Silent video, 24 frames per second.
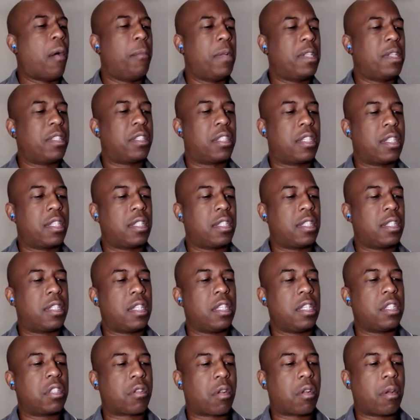how much does
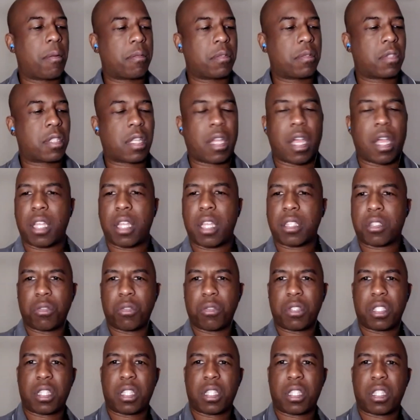Descript
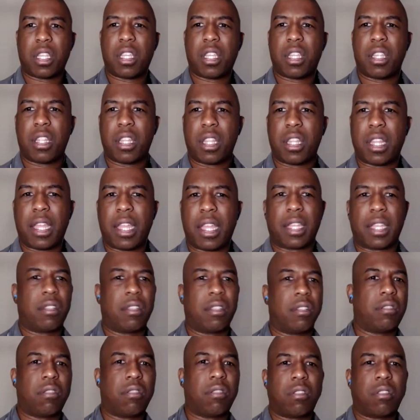cost? What's the
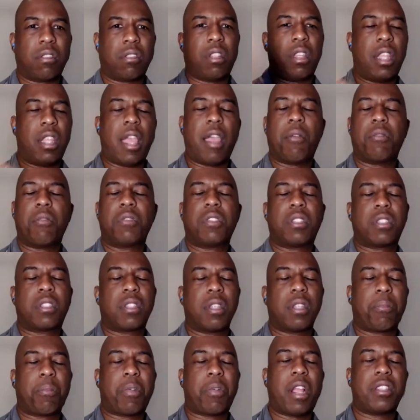what's
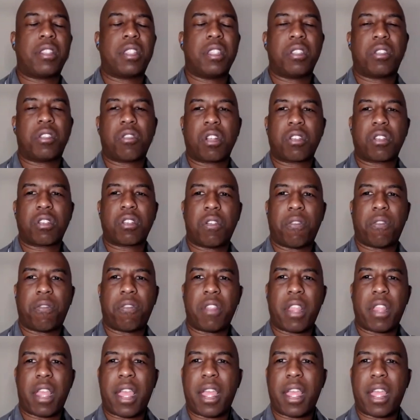the pricing structure
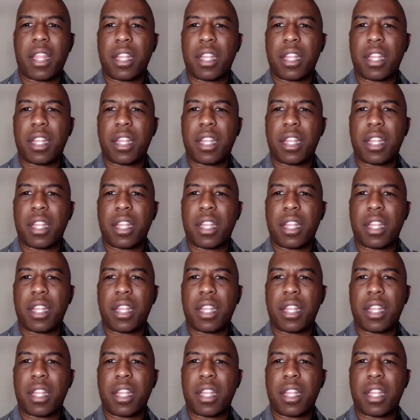for